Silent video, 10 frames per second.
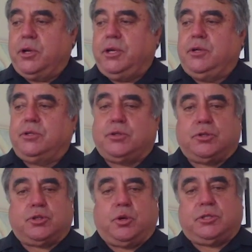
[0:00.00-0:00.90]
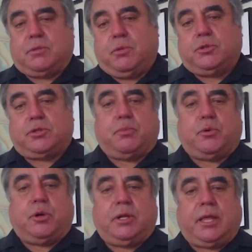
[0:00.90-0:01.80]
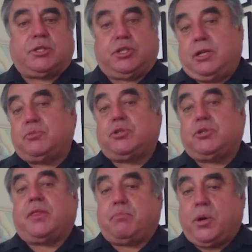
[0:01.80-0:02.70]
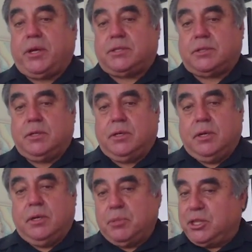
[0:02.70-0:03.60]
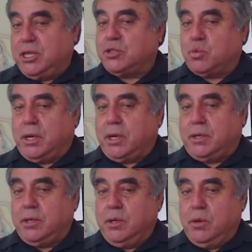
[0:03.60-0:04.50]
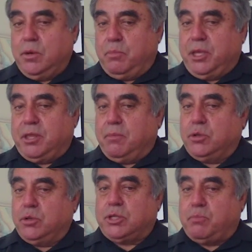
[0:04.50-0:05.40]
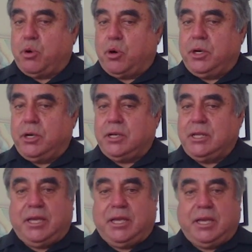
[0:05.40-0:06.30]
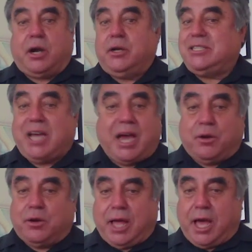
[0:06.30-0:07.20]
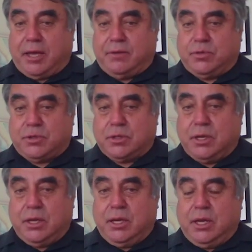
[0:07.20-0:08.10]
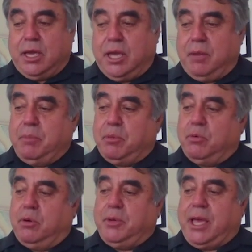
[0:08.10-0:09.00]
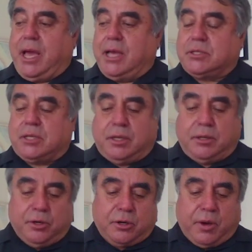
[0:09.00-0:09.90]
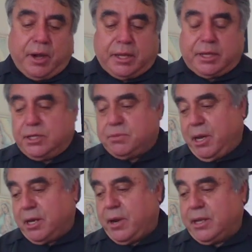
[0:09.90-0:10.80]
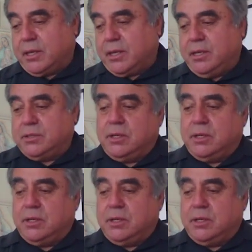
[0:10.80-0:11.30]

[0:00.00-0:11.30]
years or so, it's the most important election up to that point. But this one will be the most important in our entire lives. And people will be asking your grandkids, my grandkids,